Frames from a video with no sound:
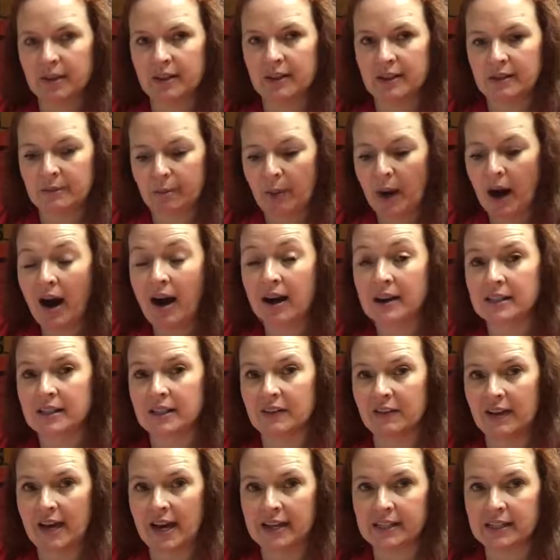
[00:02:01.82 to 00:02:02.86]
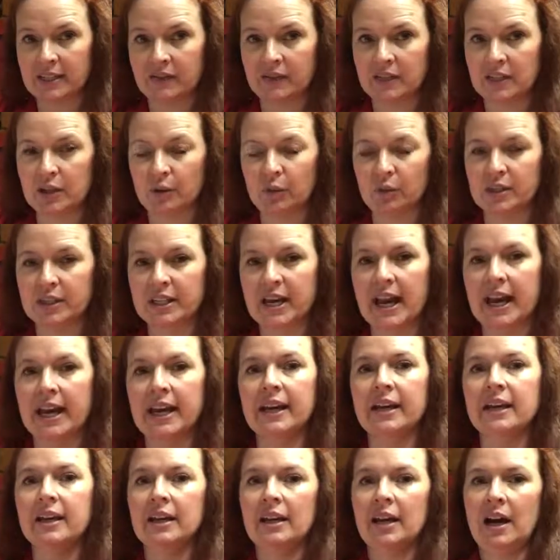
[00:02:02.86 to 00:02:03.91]
of the parts of the activity will
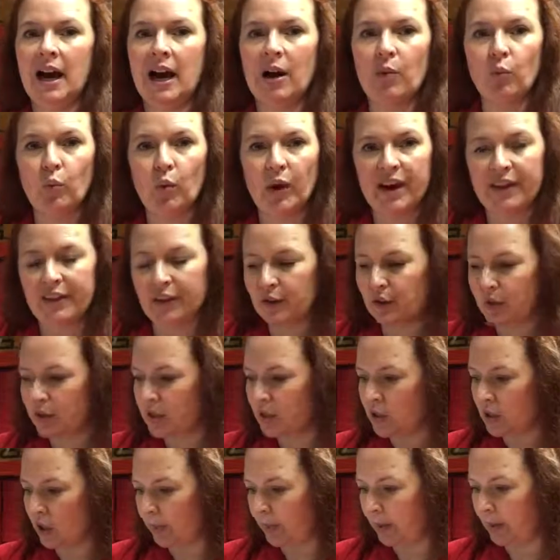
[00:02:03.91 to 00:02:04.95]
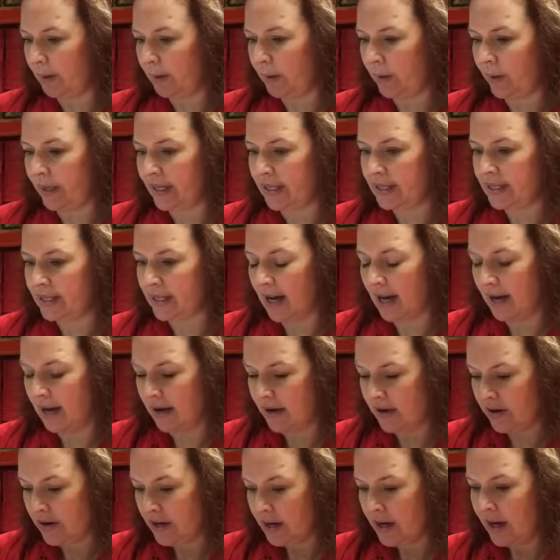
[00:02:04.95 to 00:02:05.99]
take and where the good stopping points
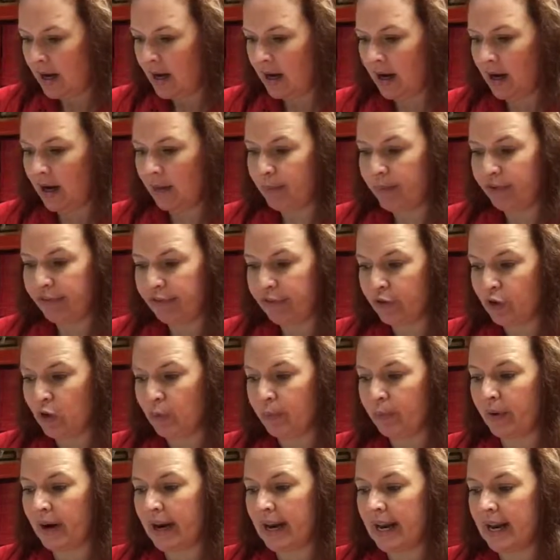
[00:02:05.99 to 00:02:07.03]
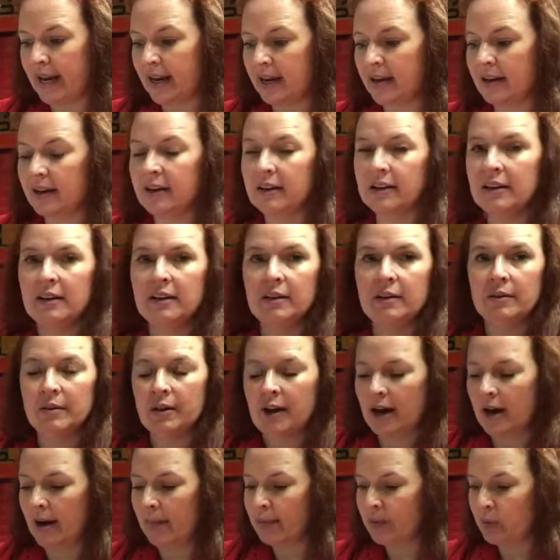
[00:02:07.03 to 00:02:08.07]
are, before break,
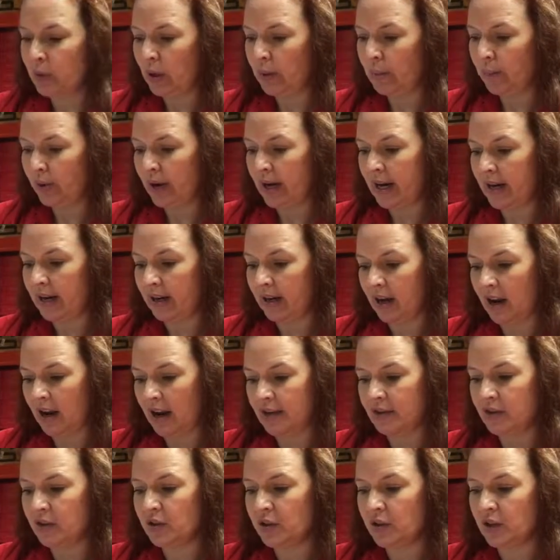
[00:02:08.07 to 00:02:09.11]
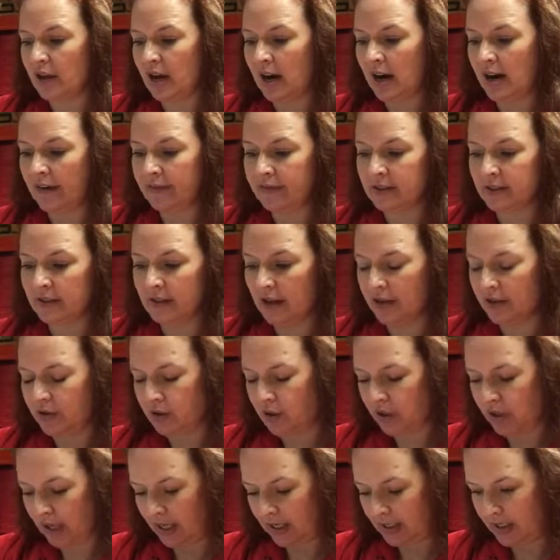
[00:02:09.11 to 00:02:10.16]
between break and lunch, after
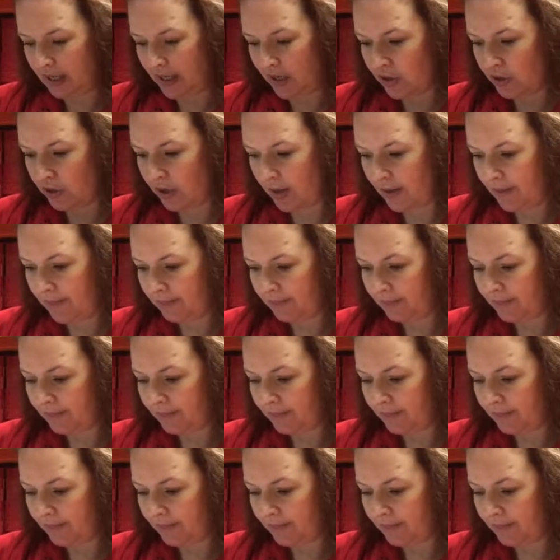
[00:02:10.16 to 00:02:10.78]
lunch, etc.